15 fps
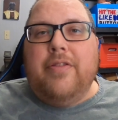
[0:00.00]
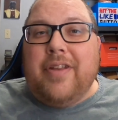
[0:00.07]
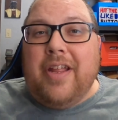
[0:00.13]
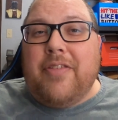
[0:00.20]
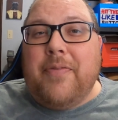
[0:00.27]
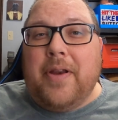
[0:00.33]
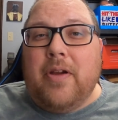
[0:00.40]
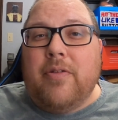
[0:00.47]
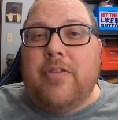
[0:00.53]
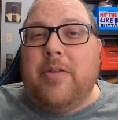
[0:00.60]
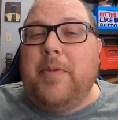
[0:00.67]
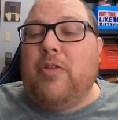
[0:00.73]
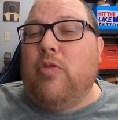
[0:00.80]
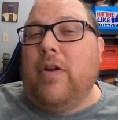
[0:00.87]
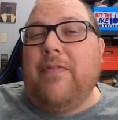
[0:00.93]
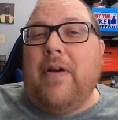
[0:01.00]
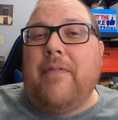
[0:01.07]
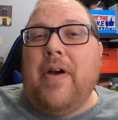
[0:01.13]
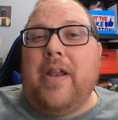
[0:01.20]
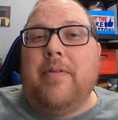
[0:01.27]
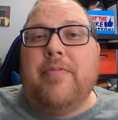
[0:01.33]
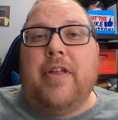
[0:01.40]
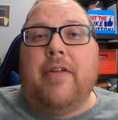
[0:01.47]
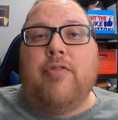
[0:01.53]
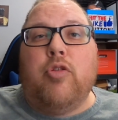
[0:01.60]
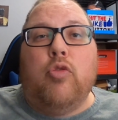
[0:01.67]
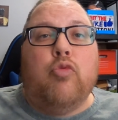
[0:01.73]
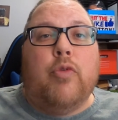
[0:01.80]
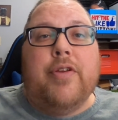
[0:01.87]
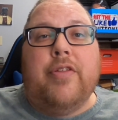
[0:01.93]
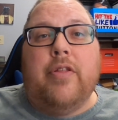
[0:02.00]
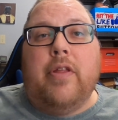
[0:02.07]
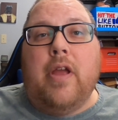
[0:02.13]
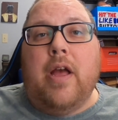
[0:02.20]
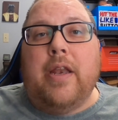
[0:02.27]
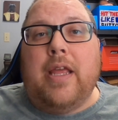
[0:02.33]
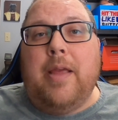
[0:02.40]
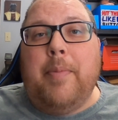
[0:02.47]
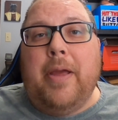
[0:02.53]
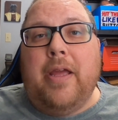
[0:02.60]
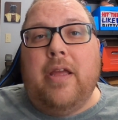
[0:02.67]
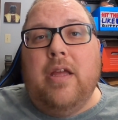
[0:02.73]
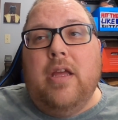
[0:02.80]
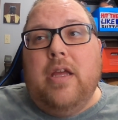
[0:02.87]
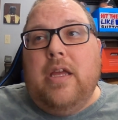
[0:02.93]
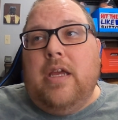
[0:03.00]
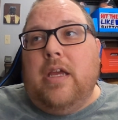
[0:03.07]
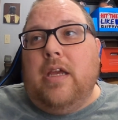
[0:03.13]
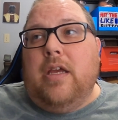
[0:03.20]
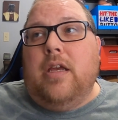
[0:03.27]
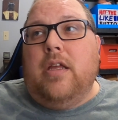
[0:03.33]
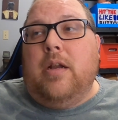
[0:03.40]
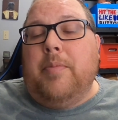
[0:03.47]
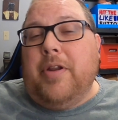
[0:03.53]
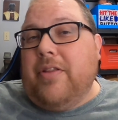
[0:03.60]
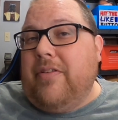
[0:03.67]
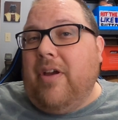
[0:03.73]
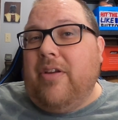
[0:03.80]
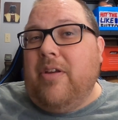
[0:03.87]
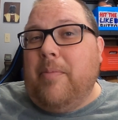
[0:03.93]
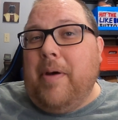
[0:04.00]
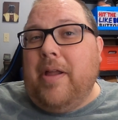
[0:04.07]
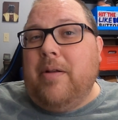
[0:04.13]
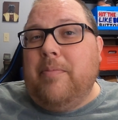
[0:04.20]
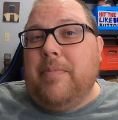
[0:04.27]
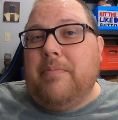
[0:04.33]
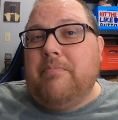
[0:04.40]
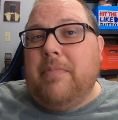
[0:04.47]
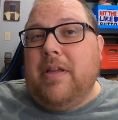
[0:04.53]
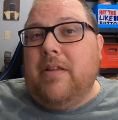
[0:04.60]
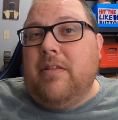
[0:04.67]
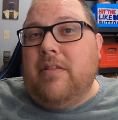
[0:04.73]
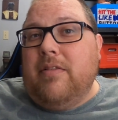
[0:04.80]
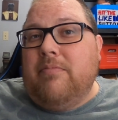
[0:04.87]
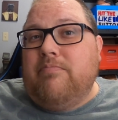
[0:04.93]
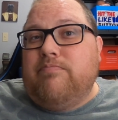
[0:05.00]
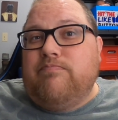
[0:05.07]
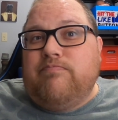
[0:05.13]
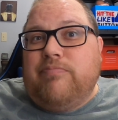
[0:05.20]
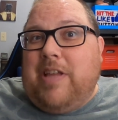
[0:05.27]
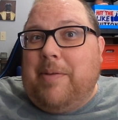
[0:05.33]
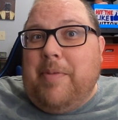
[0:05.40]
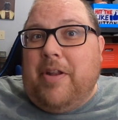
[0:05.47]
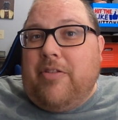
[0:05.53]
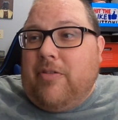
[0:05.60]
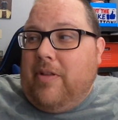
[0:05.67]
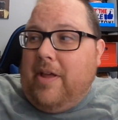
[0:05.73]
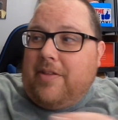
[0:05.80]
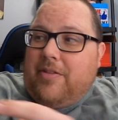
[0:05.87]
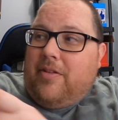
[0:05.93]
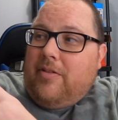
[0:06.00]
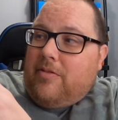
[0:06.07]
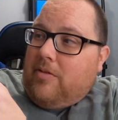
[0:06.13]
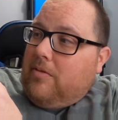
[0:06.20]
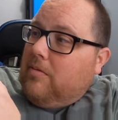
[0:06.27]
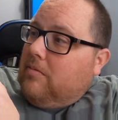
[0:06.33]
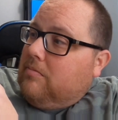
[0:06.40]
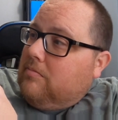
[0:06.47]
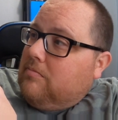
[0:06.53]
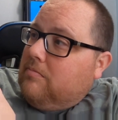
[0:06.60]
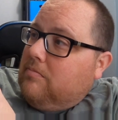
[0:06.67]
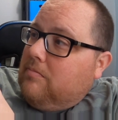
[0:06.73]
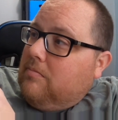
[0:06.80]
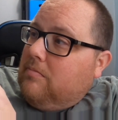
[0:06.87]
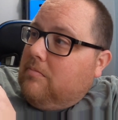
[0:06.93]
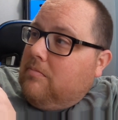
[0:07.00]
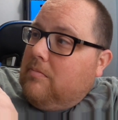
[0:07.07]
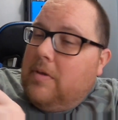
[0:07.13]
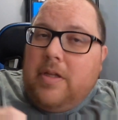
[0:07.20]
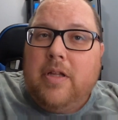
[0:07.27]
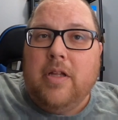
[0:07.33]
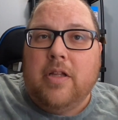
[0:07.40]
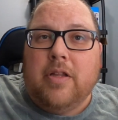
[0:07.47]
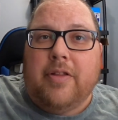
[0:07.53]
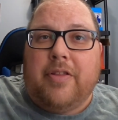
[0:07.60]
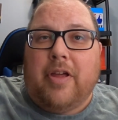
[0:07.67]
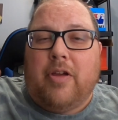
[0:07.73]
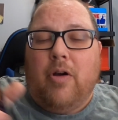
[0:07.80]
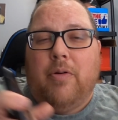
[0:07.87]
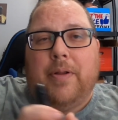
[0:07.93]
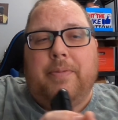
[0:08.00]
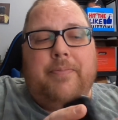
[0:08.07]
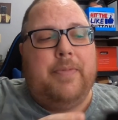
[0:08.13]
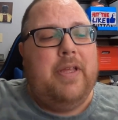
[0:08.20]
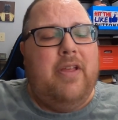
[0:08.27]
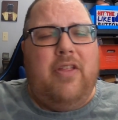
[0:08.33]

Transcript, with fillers: Today's video, it's gonna be 25 items I've sold recently on eBay, and I'm gonna tell you about them in 10 minutes or less. So let's get going.